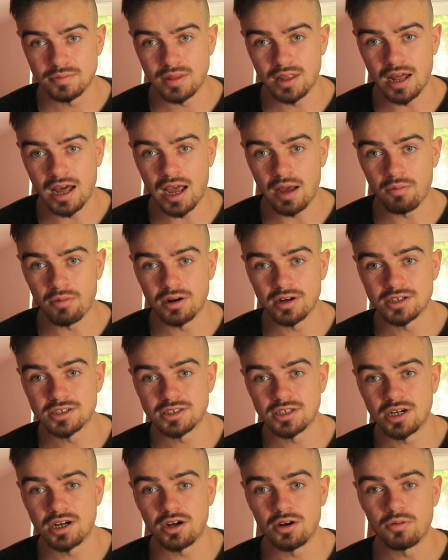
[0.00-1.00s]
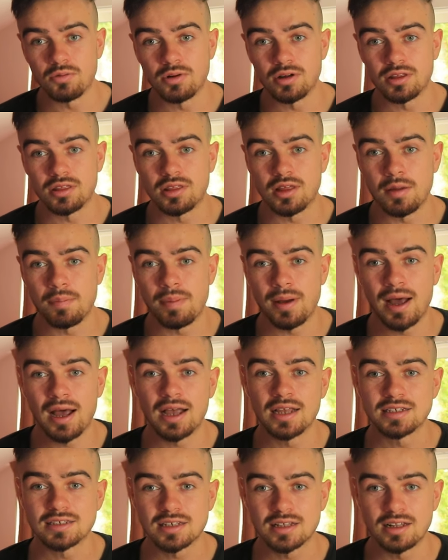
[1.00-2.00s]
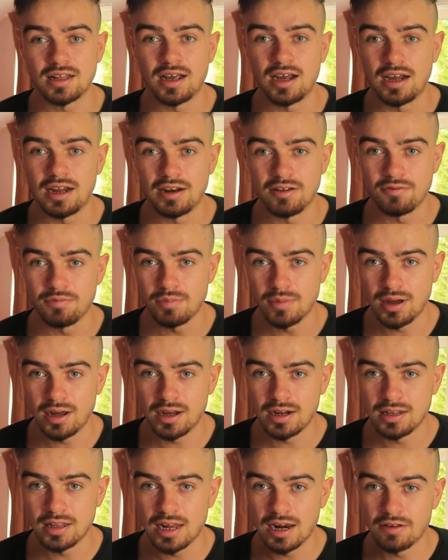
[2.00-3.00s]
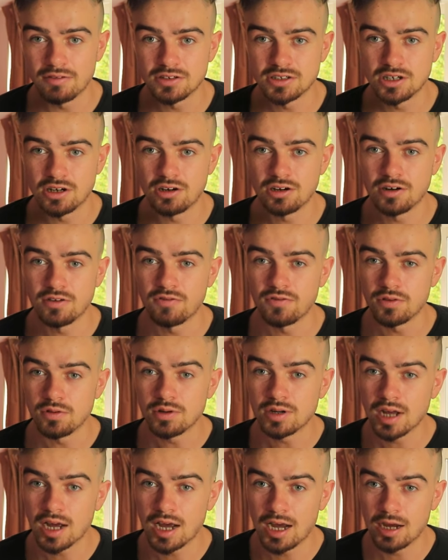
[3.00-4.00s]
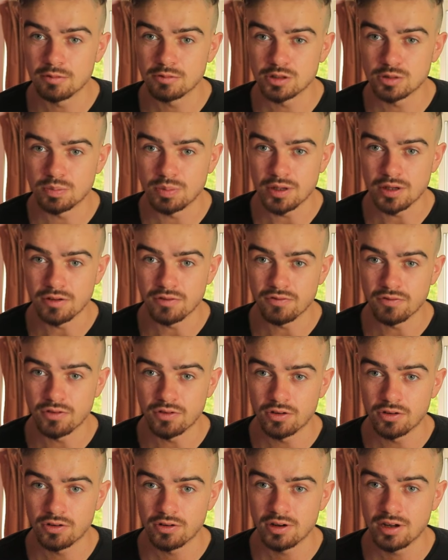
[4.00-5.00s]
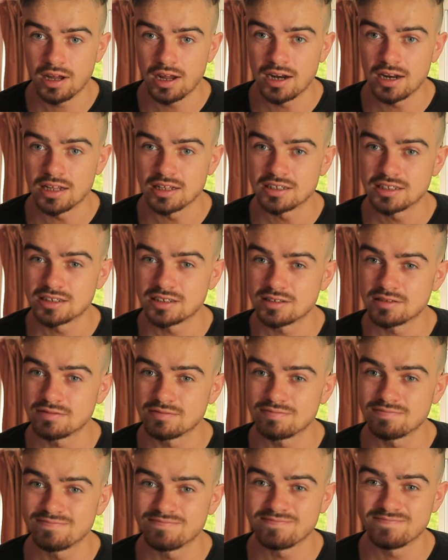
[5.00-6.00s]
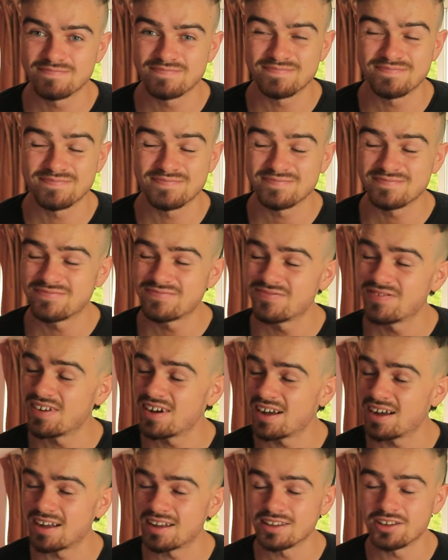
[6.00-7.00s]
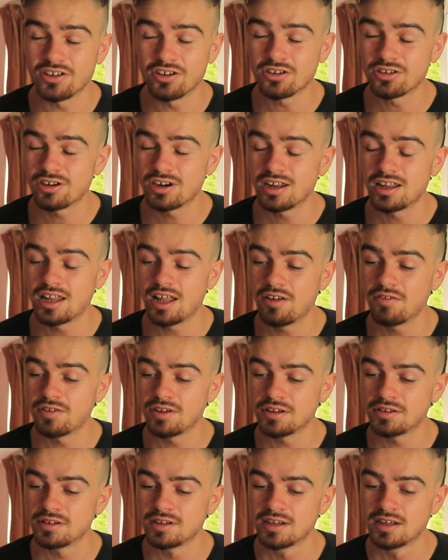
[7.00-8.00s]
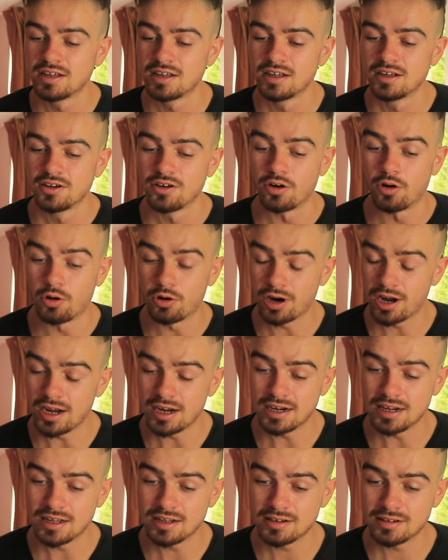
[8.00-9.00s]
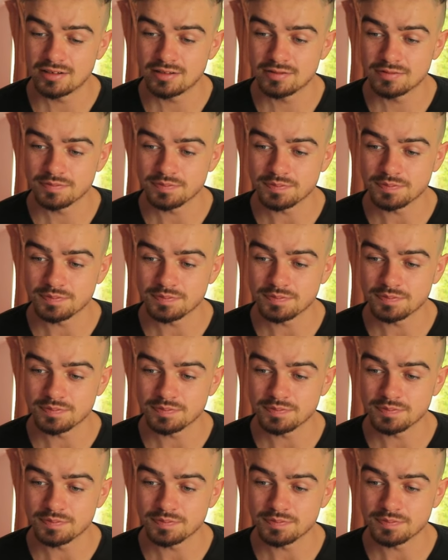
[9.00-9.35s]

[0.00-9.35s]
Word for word: that I want to share with a past client of mine that I've shared a few times before, and it's, oh, you're gonna love it or hate it